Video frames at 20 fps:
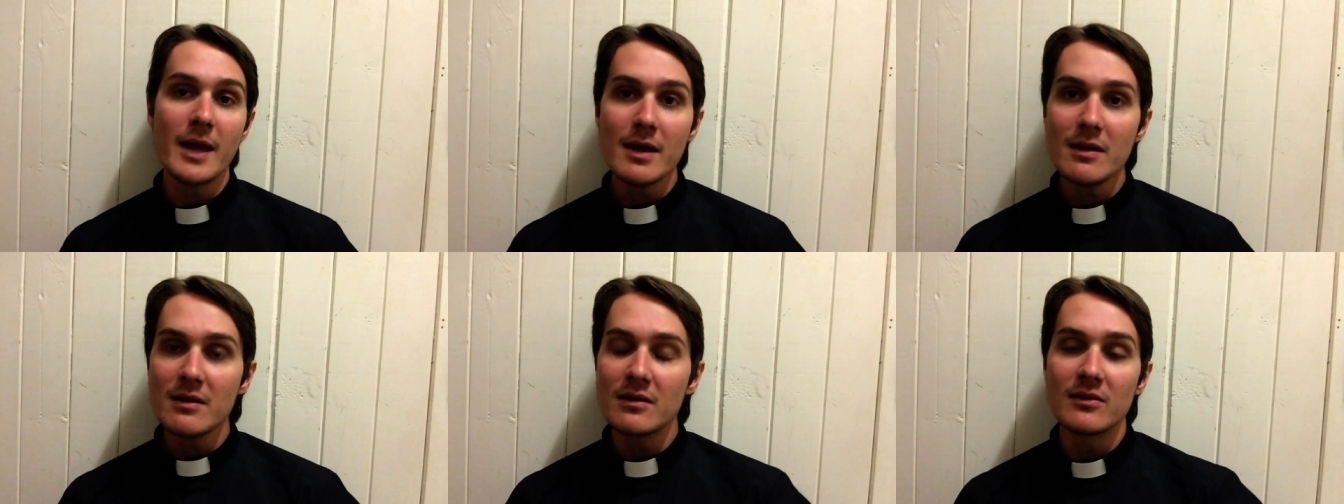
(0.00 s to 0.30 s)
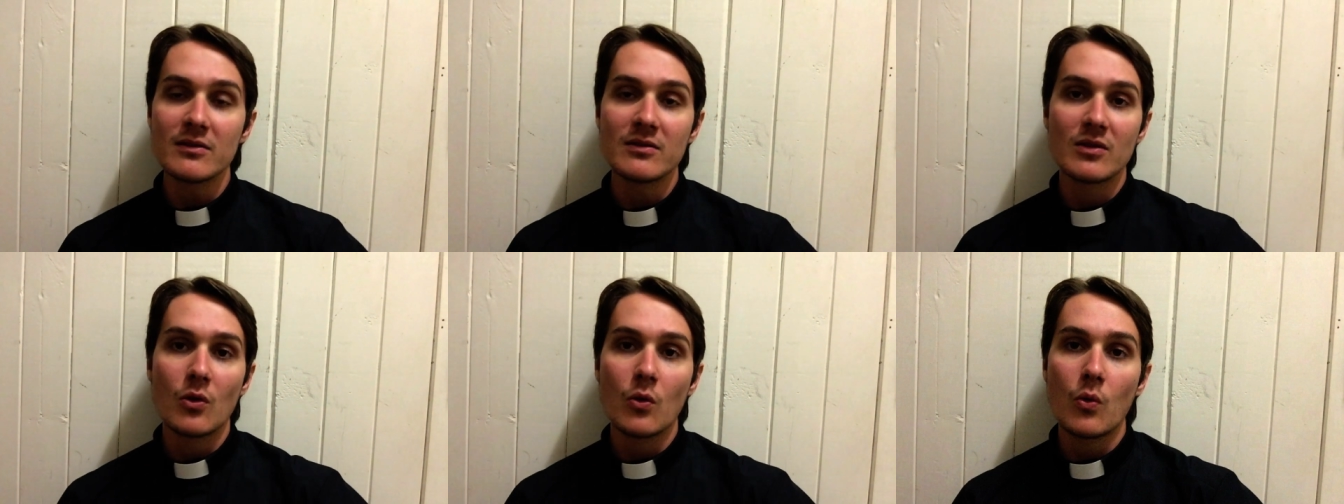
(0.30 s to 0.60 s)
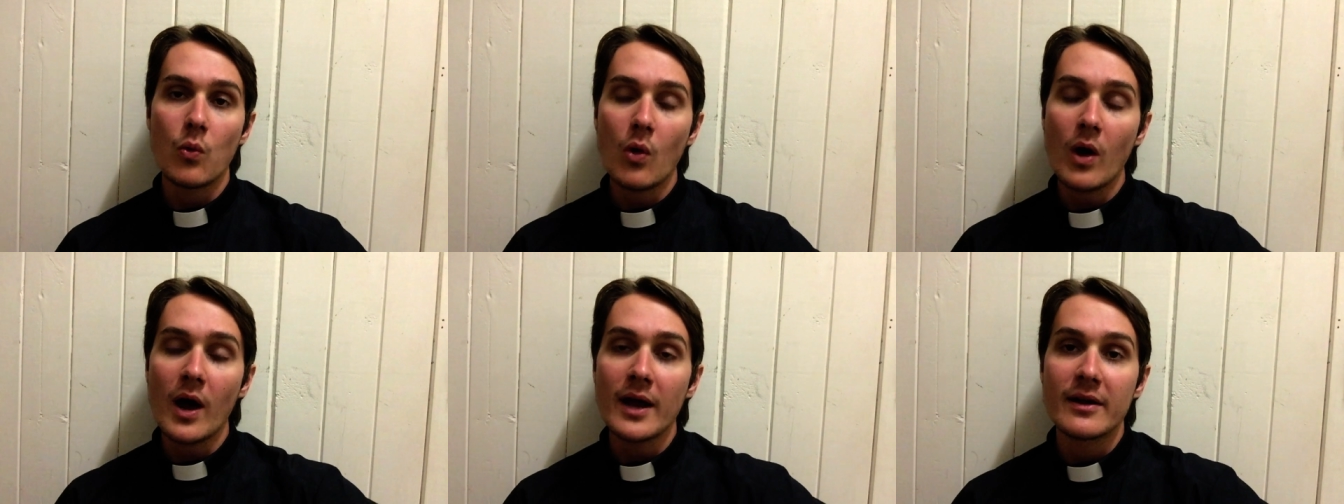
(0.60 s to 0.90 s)
It is
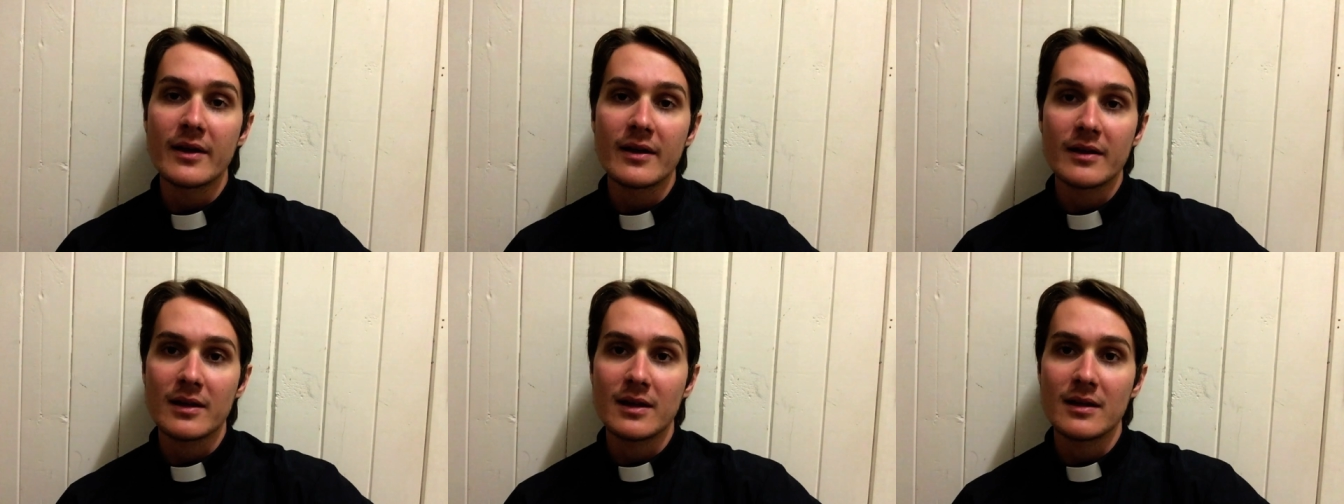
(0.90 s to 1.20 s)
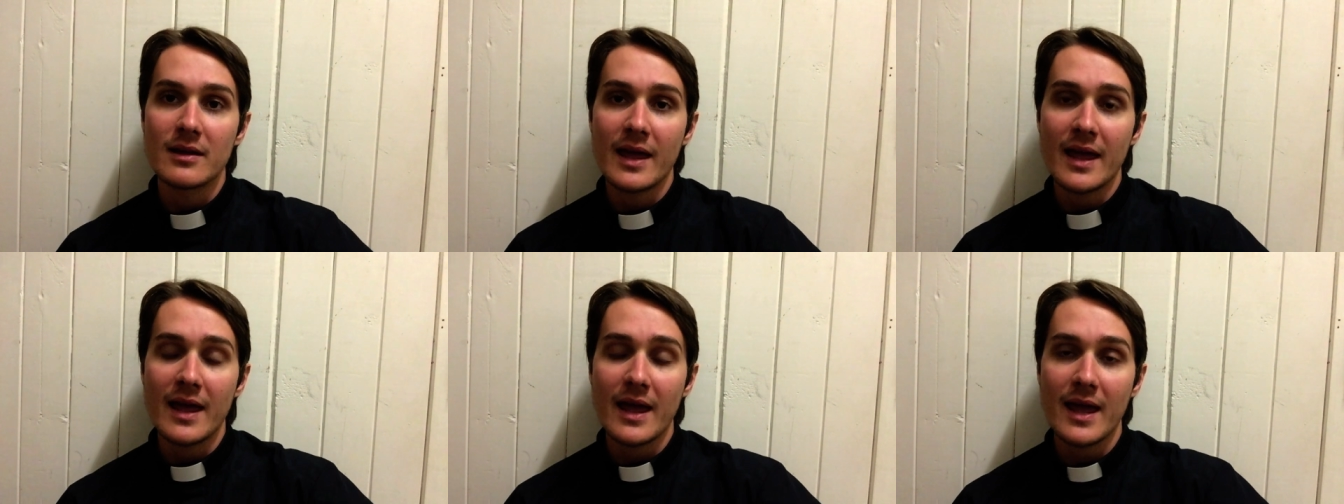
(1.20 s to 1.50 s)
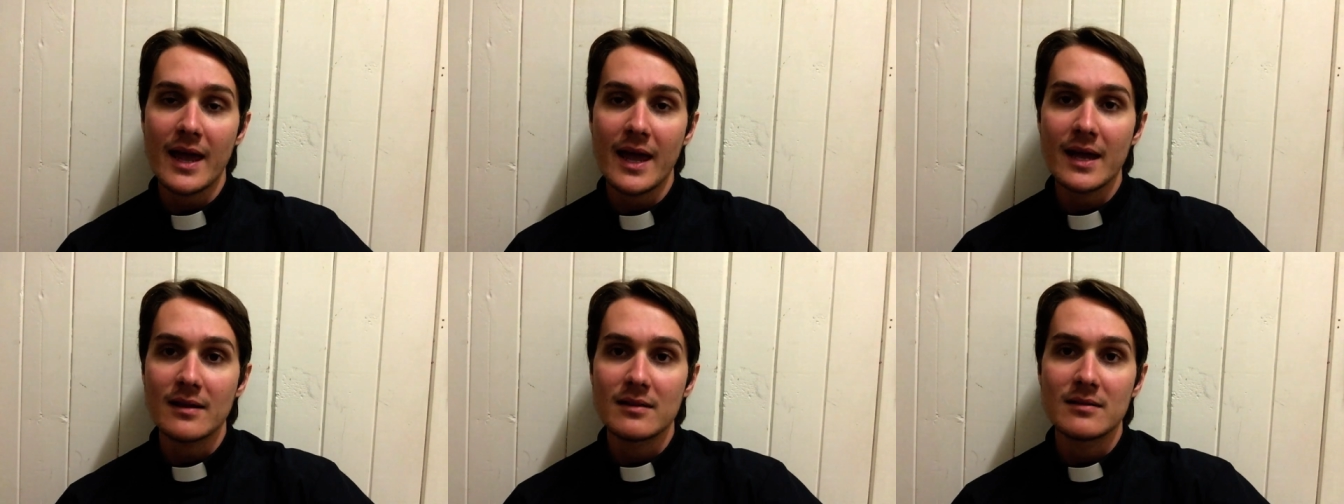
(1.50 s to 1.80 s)
quite a
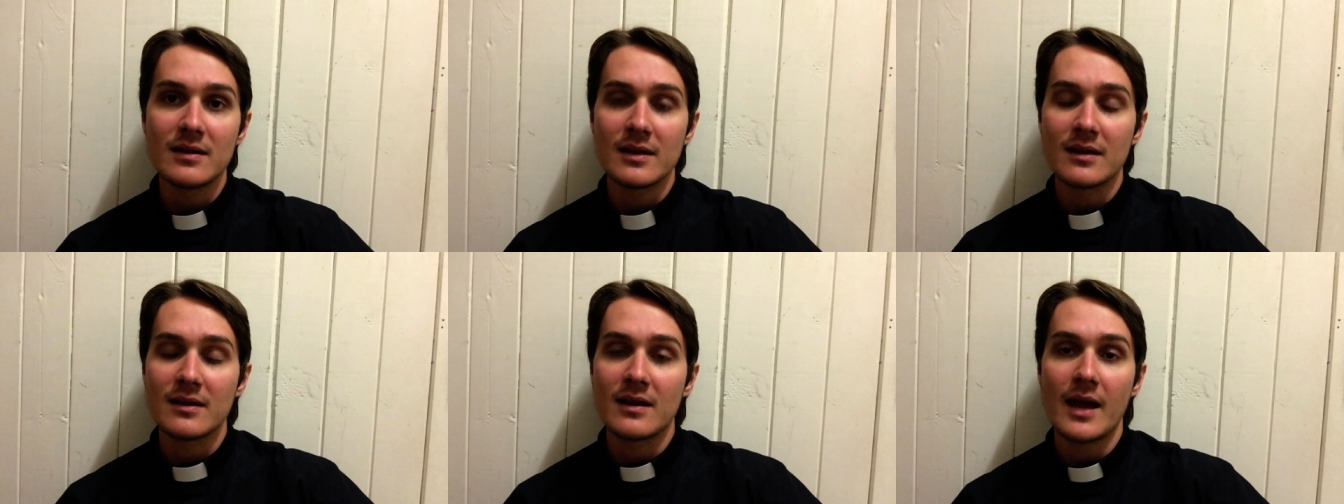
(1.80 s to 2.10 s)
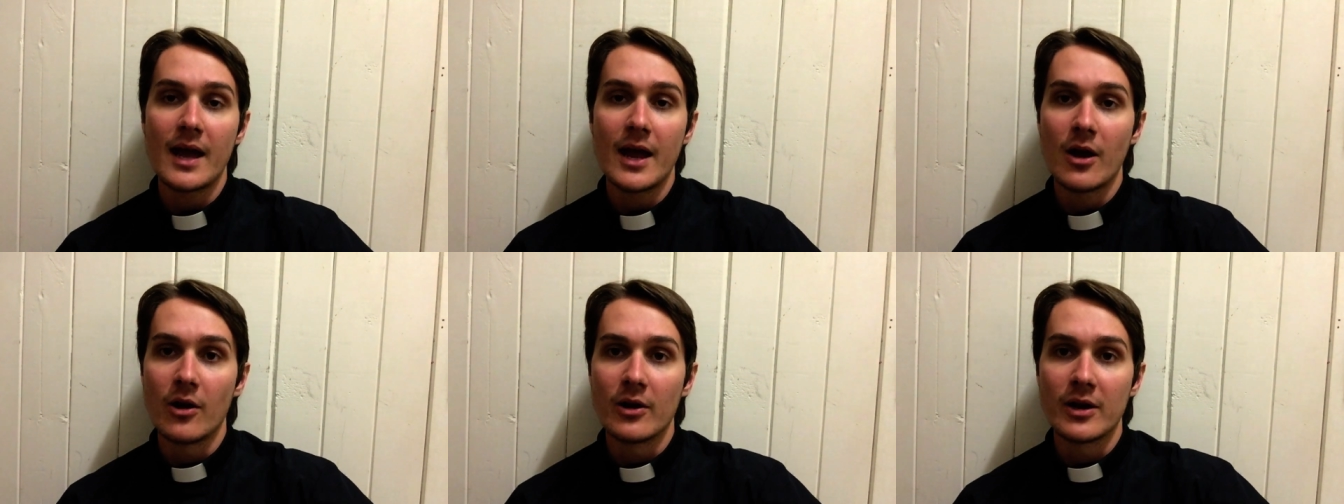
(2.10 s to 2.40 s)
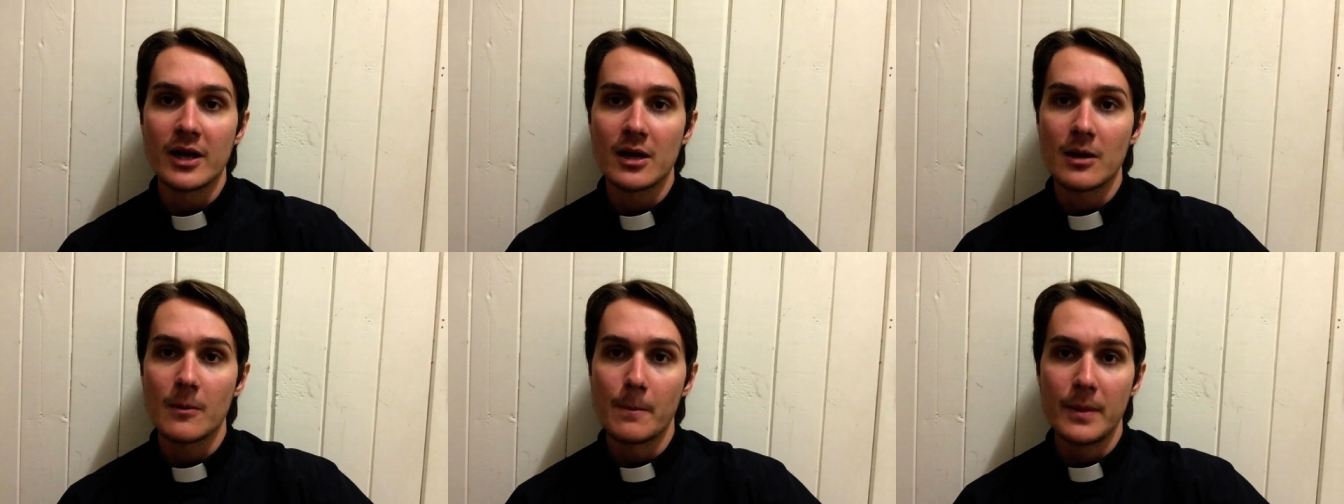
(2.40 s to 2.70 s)
hectic,
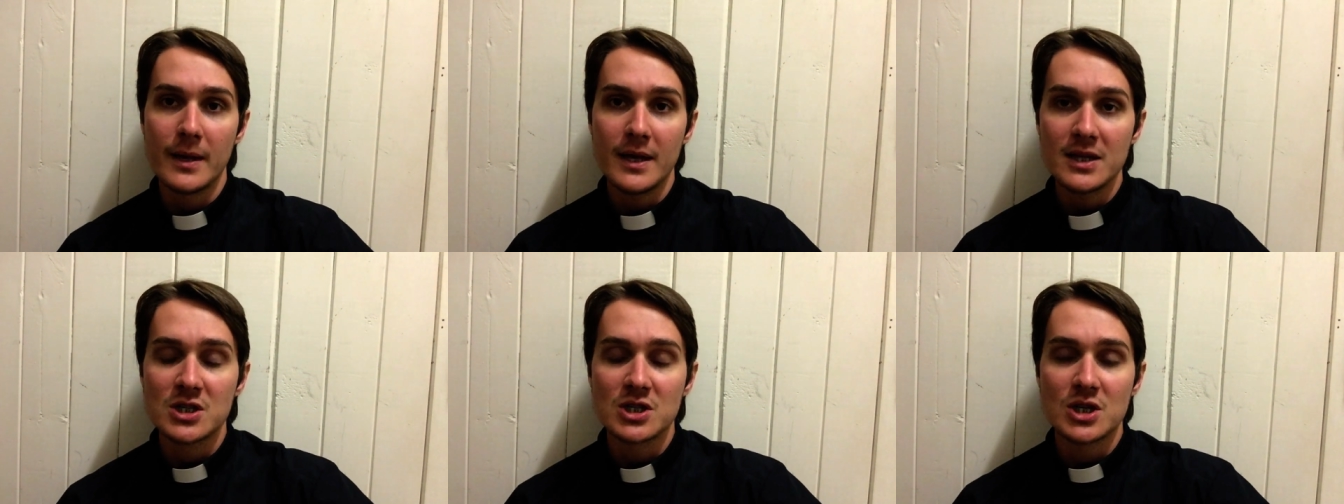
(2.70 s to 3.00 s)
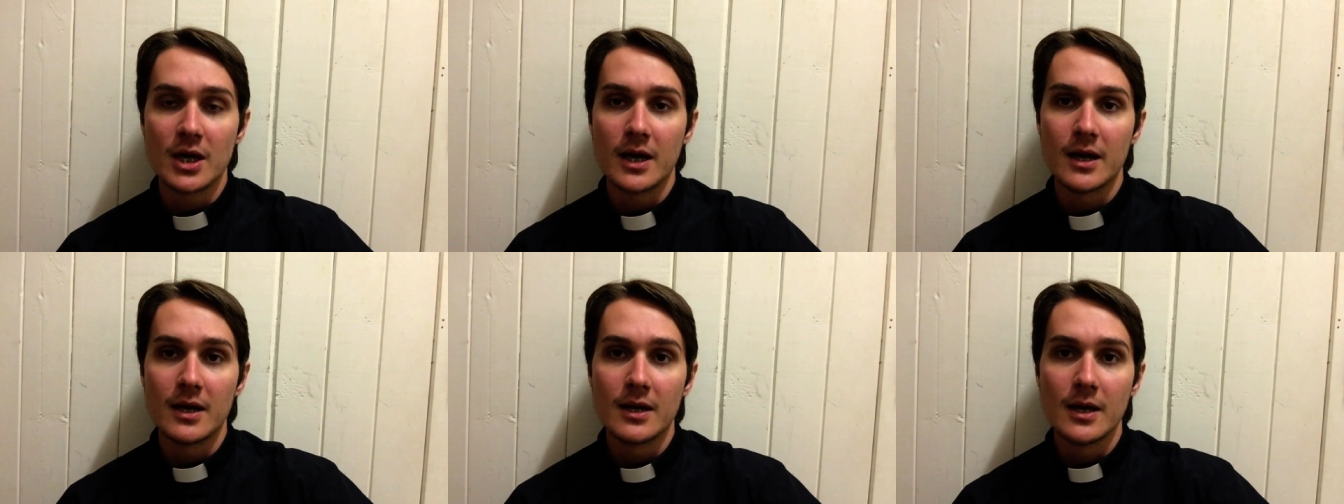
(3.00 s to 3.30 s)
chaotic picture.